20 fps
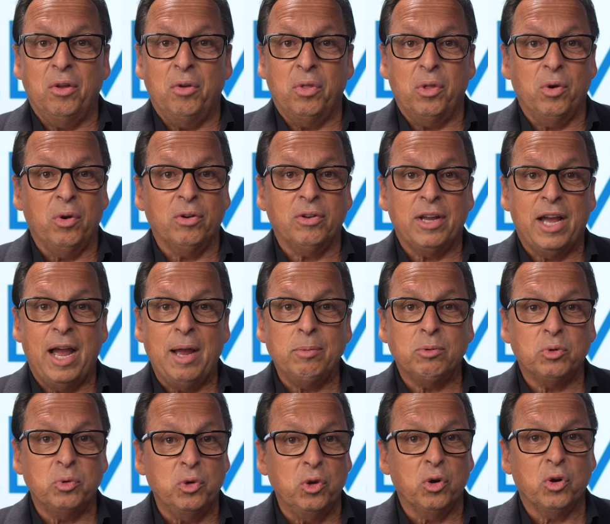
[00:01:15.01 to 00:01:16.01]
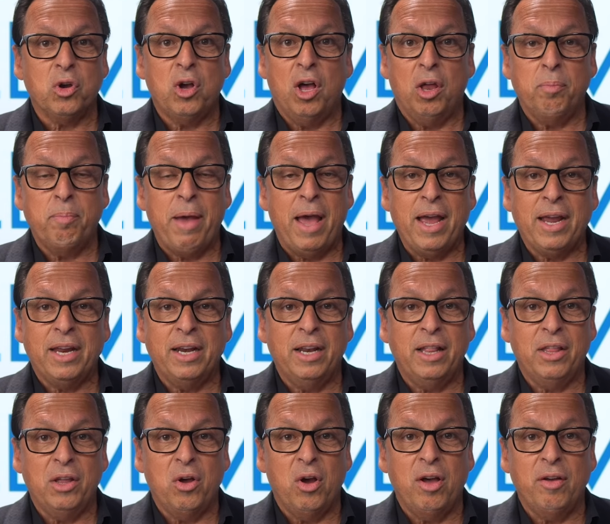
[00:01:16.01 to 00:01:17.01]
you know there are times when you're called back
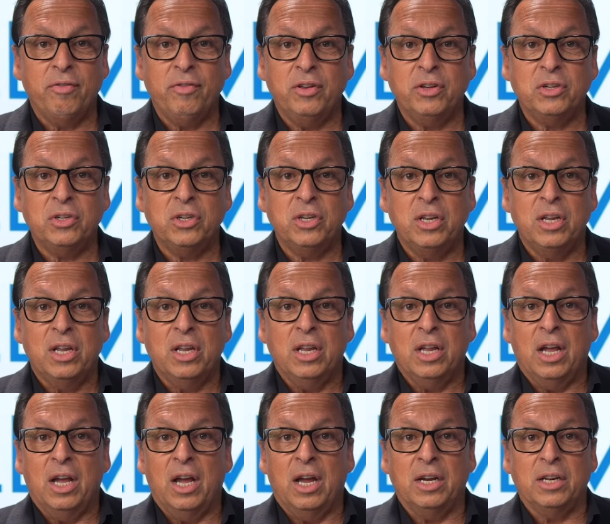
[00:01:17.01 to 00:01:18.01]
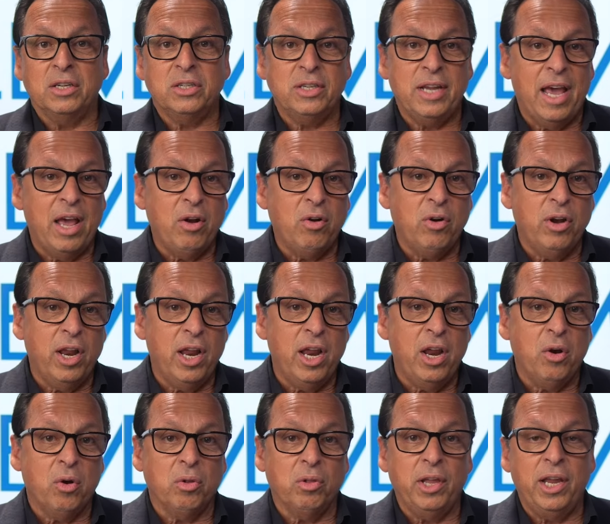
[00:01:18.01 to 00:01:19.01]
into the office on a
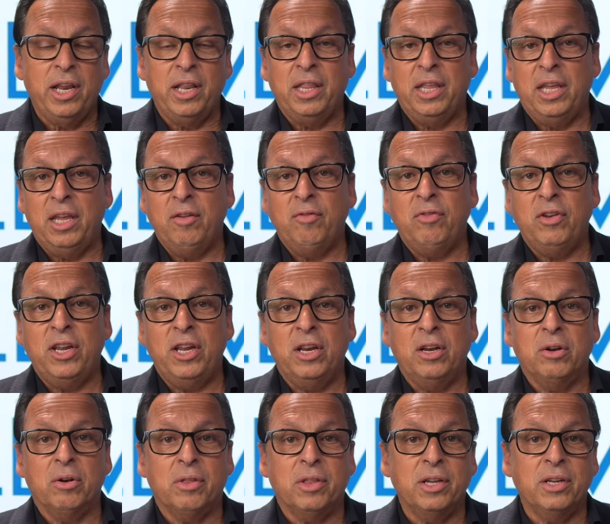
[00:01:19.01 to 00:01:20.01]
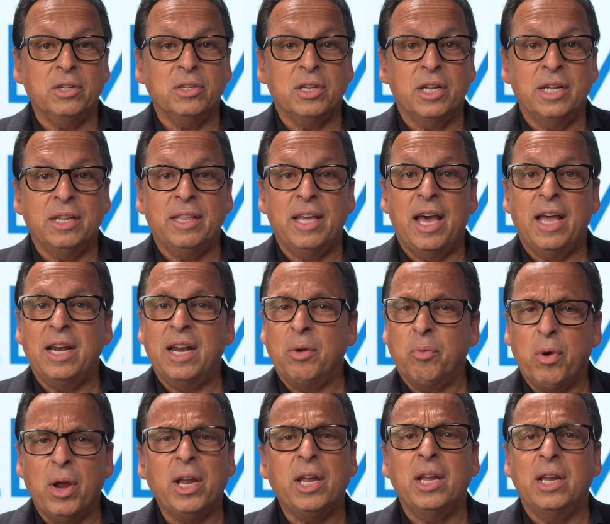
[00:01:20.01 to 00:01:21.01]
Saturday or late in the evening or things like that. And
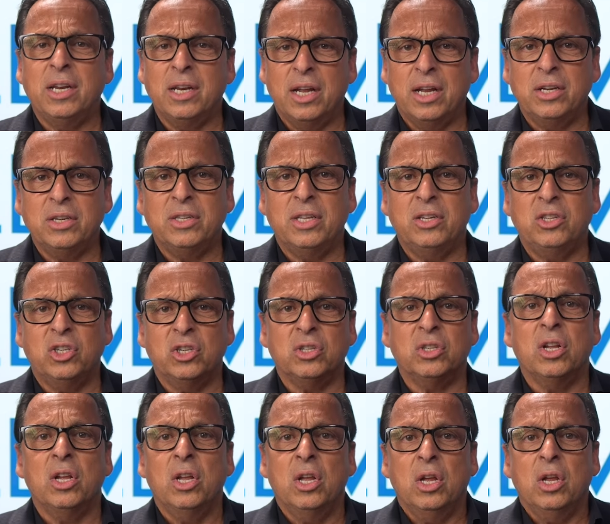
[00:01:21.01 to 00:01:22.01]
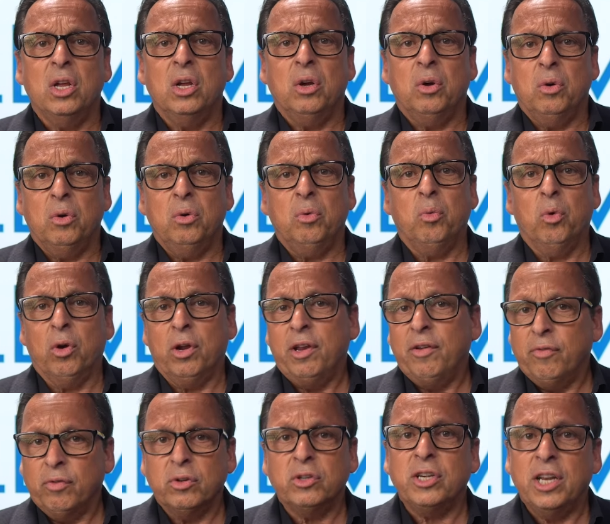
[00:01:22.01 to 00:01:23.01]
I recognize that just
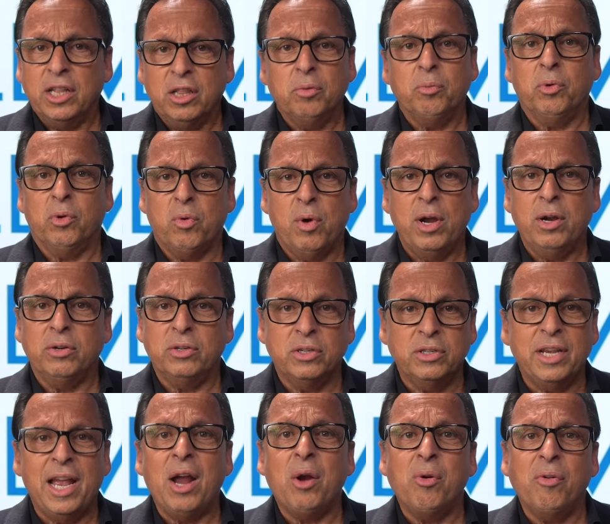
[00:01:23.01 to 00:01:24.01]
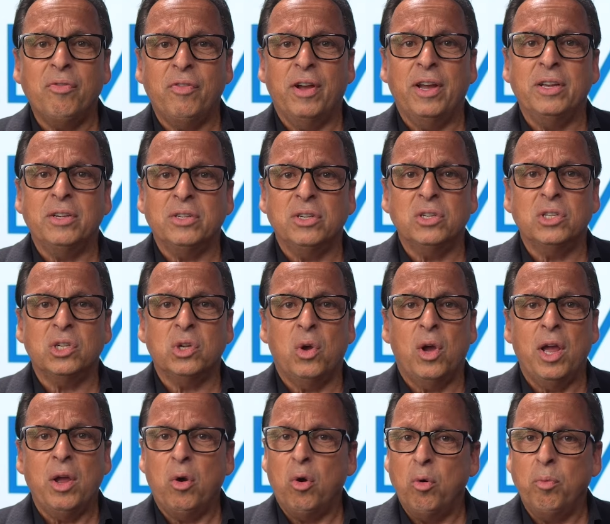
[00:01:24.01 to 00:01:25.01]
working for Salem requires a sacrifice, and
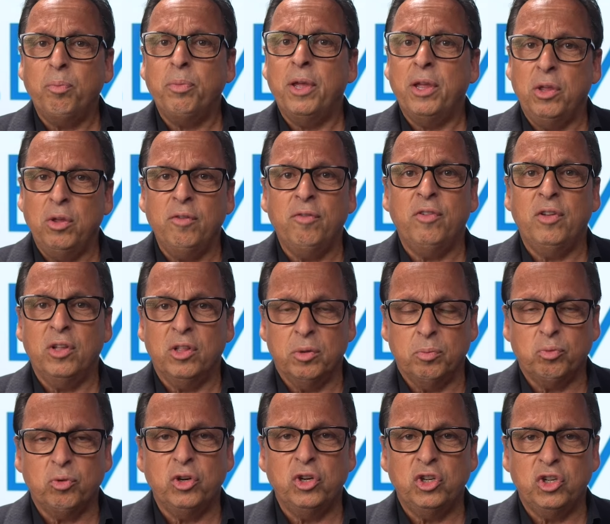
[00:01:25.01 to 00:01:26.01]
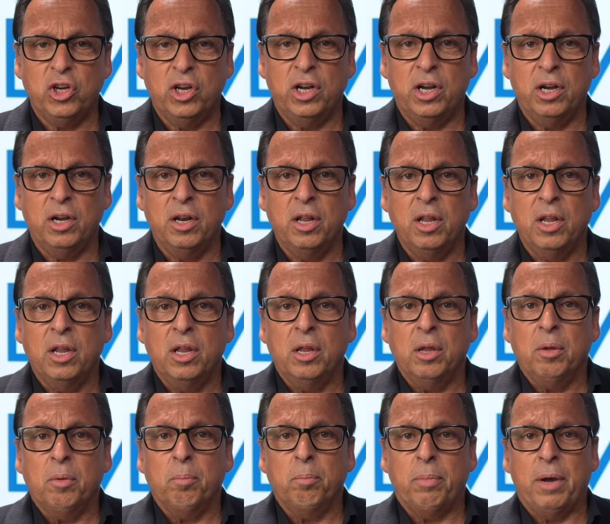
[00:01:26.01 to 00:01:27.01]
so I hope that you feel appreciated
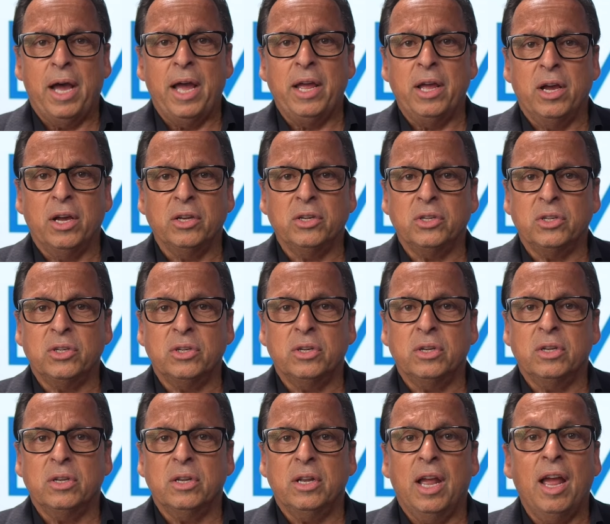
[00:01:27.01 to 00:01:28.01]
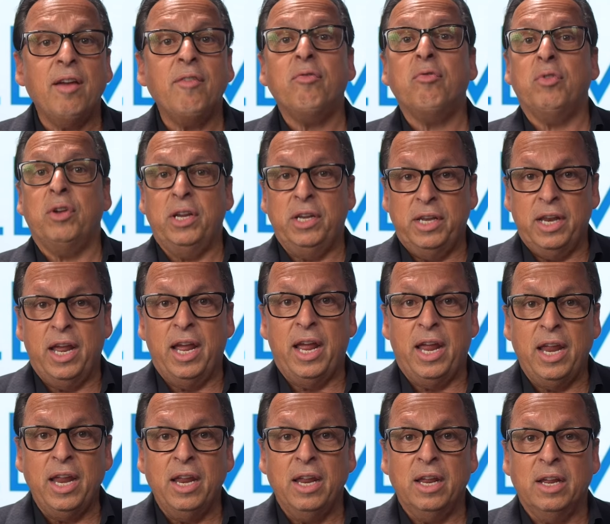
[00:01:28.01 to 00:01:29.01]
by us every
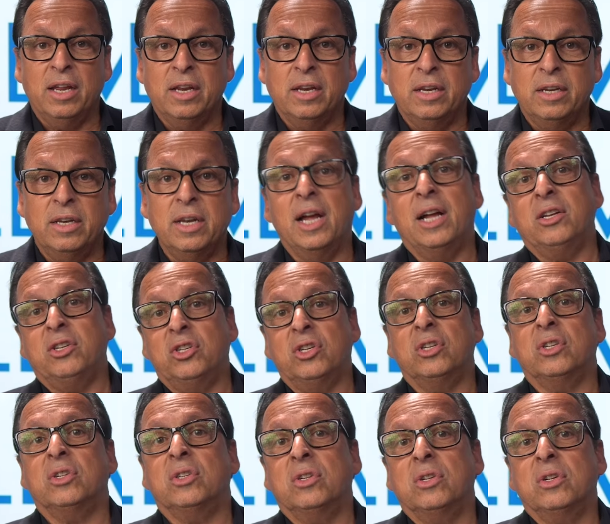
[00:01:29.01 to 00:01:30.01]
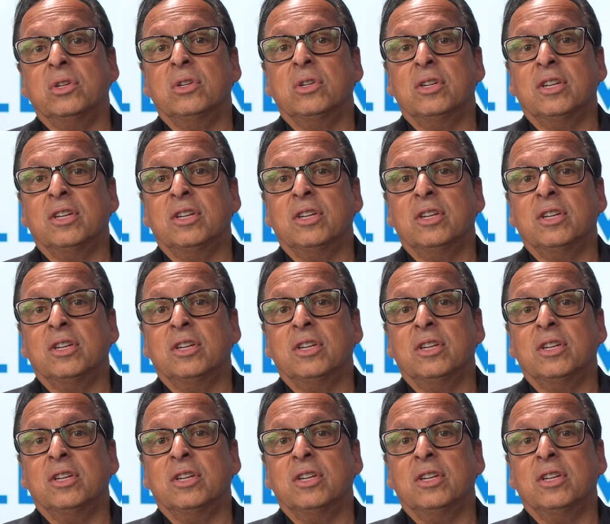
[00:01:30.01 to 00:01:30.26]
day, not just